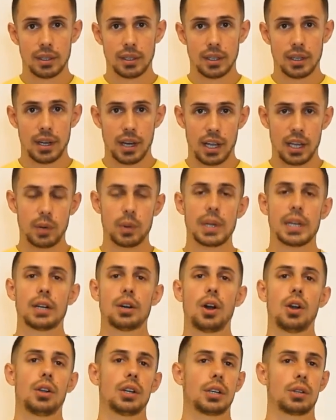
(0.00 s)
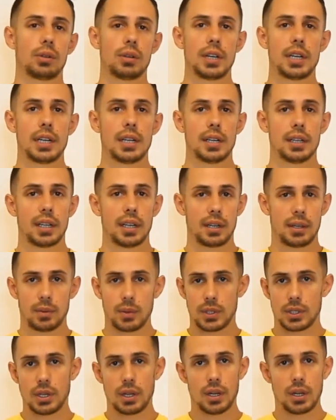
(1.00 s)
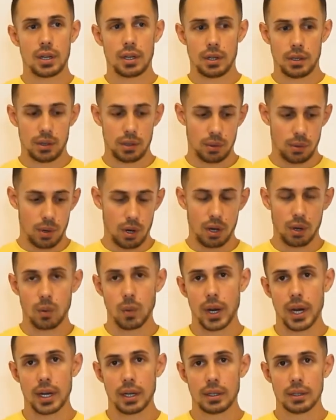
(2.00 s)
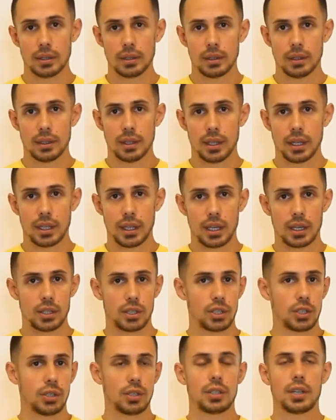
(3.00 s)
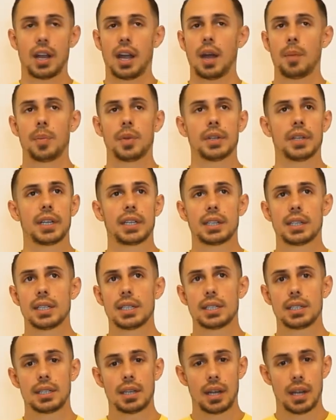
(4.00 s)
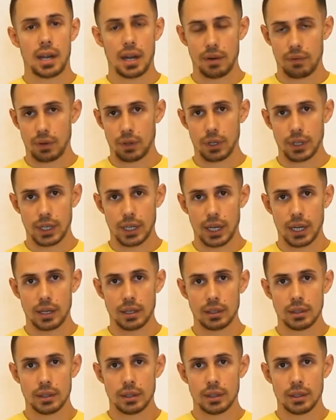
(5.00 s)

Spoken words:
I think we can all agree that it was done the wrong way and that it shouldn't happen like this ever again.